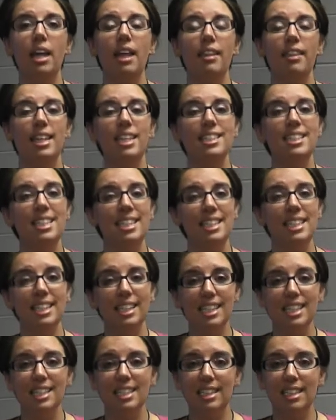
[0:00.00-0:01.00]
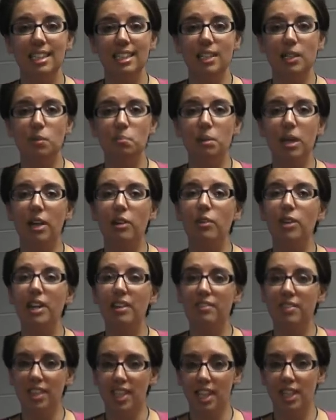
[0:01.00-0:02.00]
They tend to listen a little better
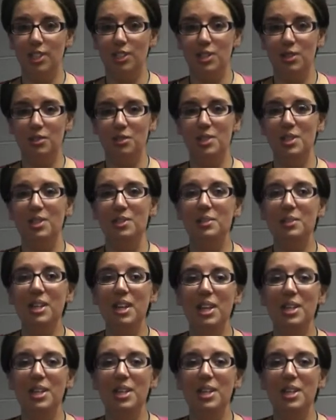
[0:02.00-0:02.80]
if they know you,